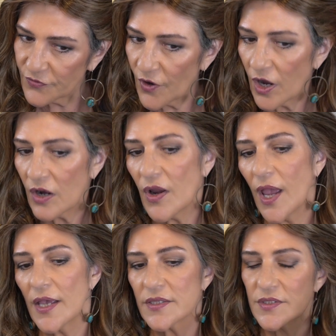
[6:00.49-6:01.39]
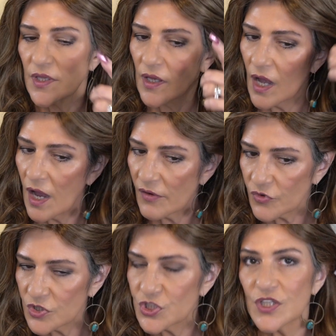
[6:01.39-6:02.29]
far as the
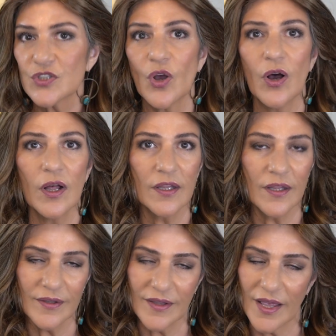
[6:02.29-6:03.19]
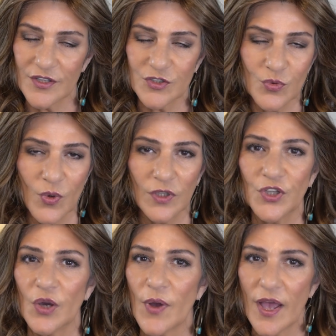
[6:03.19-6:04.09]
coverage, as all as you well
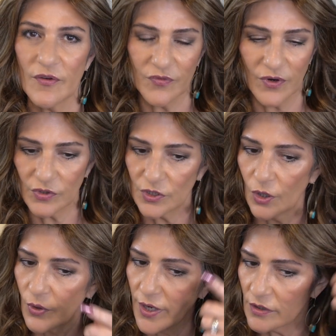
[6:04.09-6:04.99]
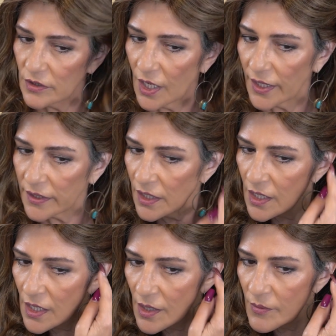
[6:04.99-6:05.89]
know, I have very low hairline
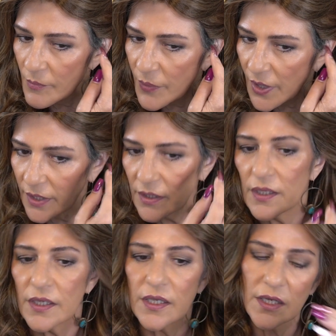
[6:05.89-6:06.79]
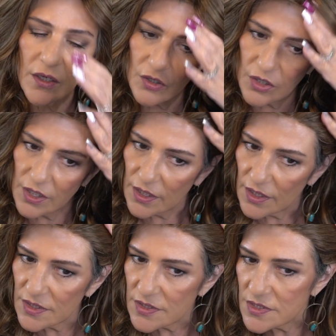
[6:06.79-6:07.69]
but here
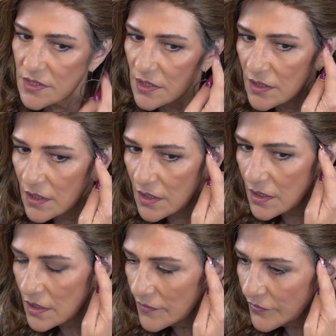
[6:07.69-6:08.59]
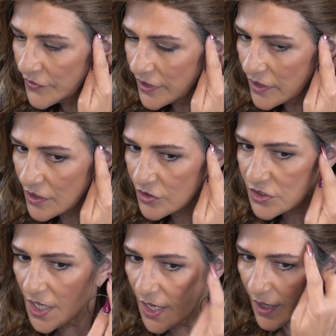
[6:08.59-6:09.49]
is the ear
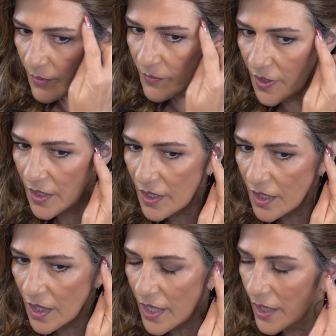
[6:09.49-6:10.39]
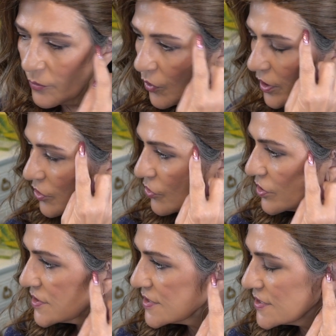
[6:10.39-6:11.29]
tab and what you
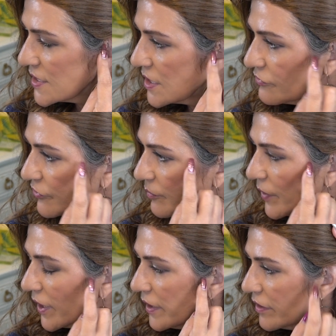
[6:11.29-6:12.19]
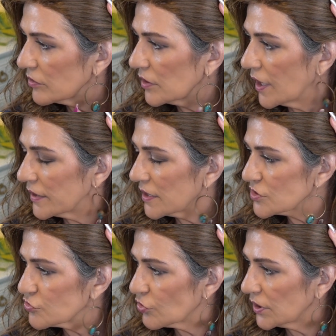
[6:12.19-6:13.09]
could see from my hairline
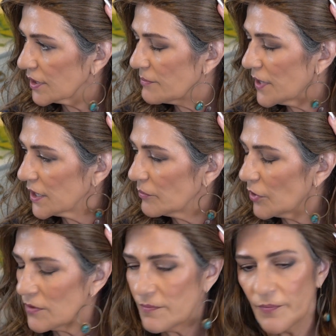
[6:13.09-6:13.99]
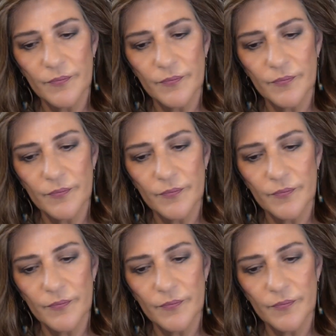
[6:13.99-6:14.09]
is really minimal